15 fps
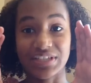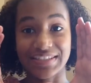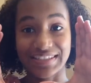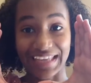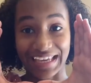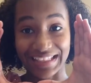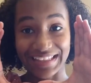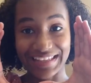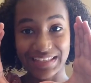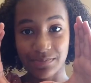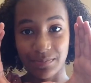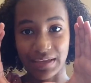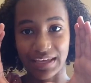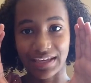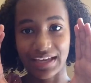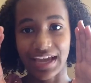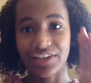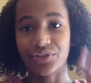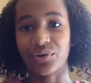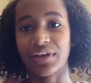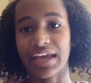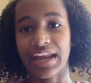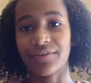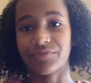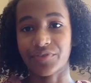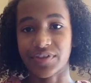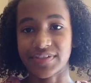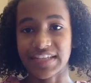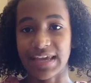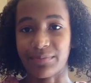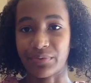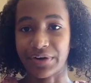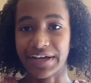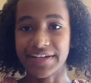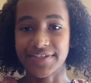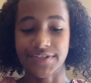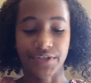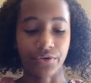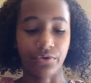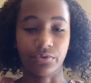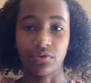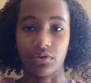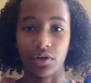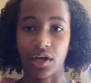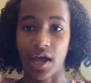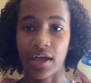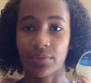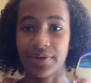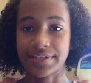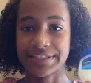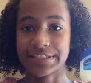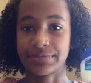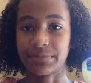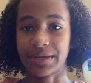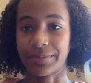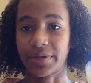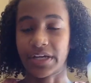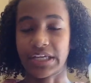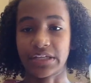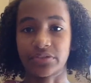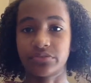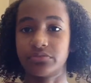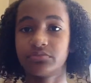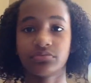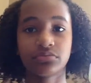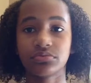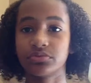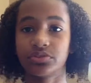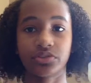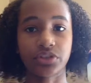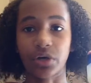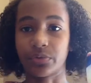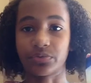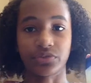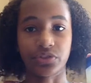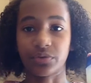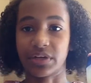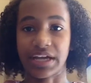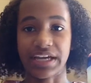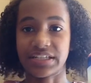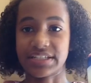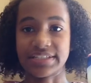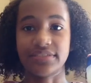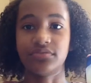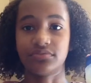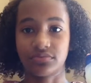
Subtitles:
It's like this big, and you can get it for the same price, so I wasted my money. Don't do what I did.